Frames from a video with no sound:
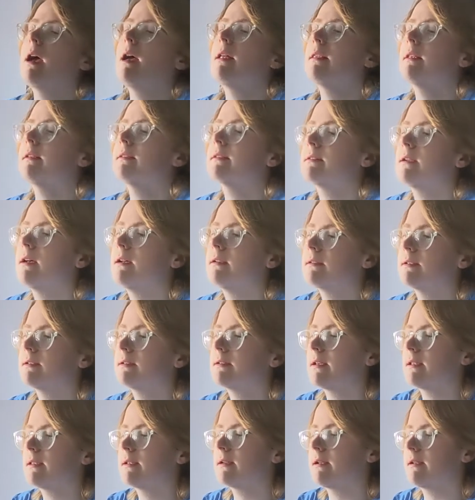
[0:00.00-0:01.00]
And that's not
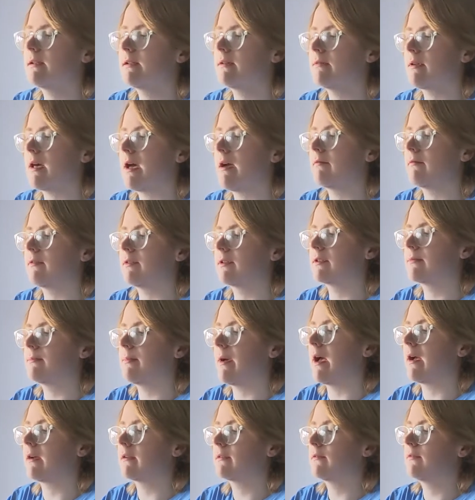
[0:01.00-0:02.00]
to say that I don't have
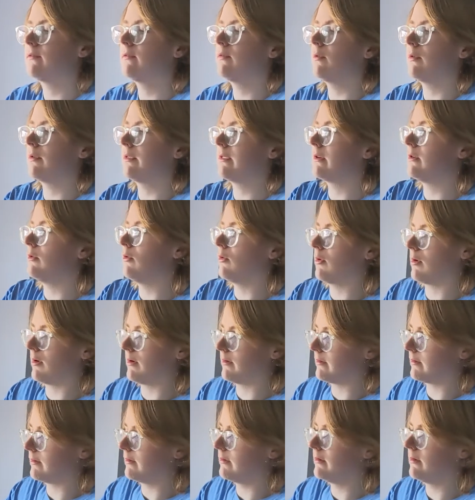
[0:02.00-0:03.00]
respect for the
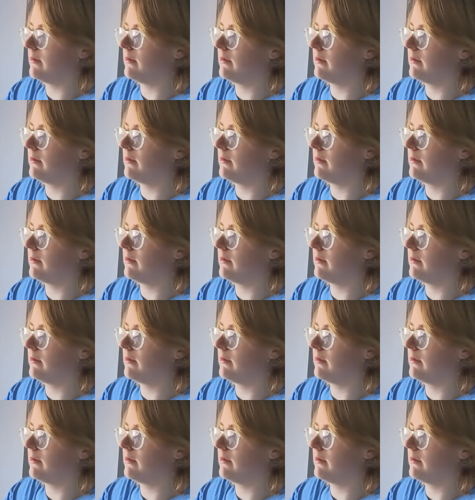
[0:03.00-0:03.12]
gourd.